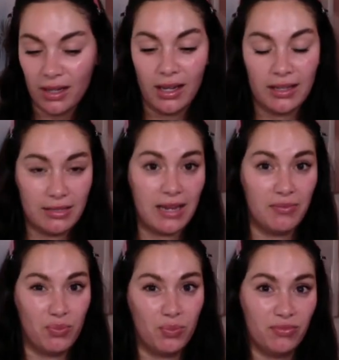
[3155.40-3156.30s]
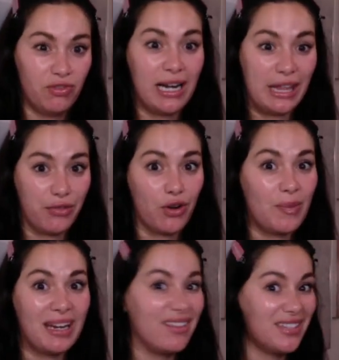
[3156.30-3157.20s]
It really threw
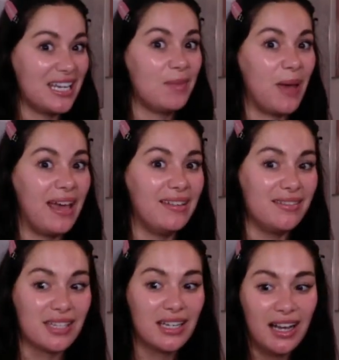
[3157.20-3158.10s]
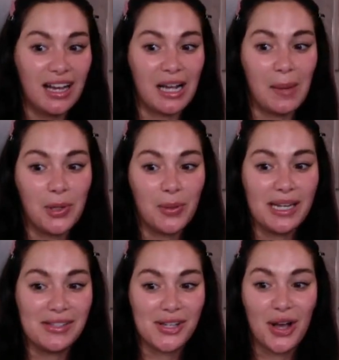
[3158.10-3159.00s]
me in at the deep end a couple of
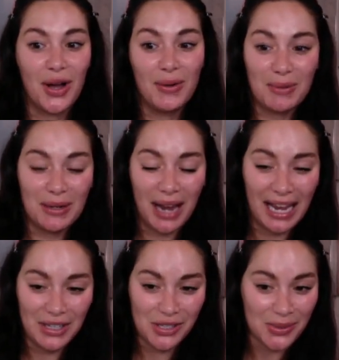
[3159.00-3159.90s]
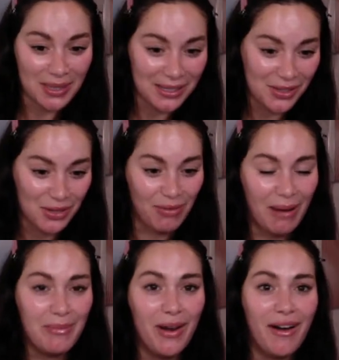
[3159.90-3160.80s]
weeks ago when I had to do an
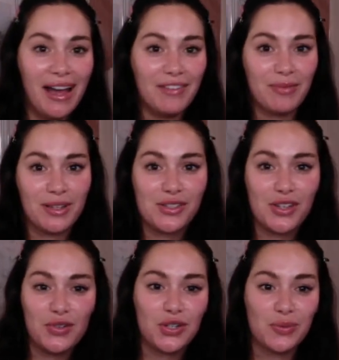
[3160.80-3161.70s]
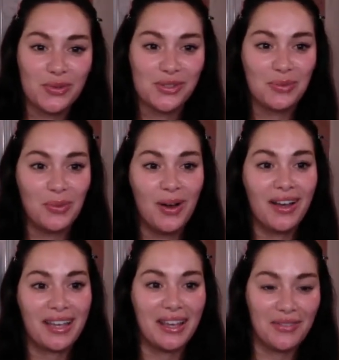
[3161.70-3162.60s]
Instagram live because YouTube wasn't
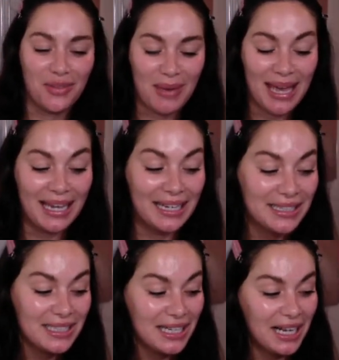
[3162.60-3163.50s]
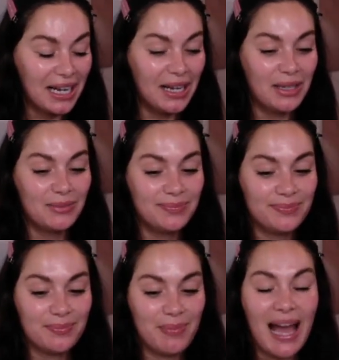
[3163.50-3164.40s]
working for me.
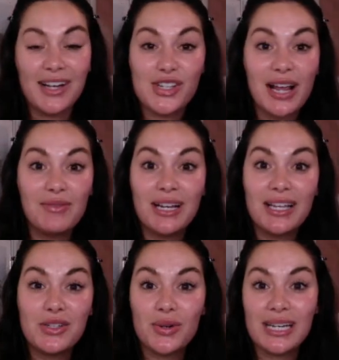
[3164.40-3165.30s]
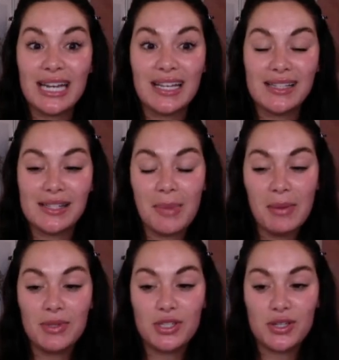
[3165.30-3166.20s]
But actually, I really enjoyed it. So
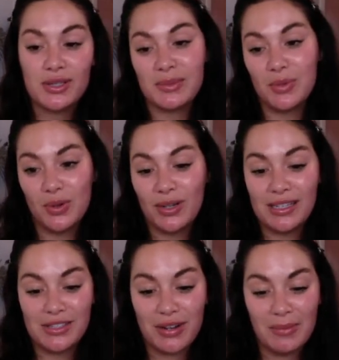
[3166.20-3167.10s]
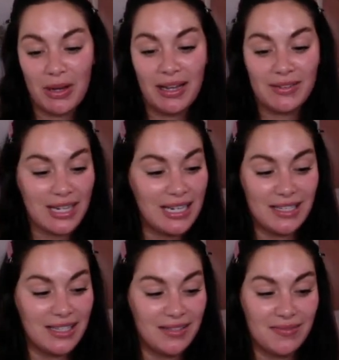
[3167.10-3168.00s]
maybe we should do some more Instagram lives. I need
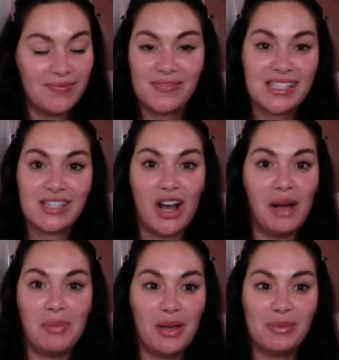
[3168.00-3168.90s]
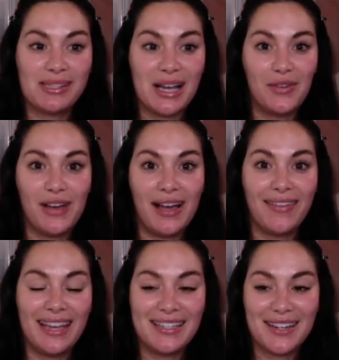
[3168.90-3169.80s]
to start putting myself out
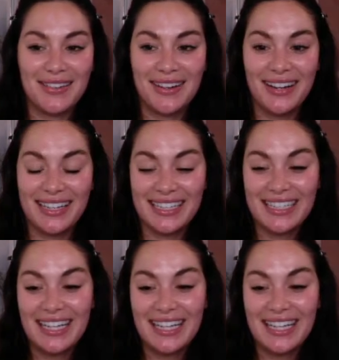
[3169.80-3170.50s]
there, don't I?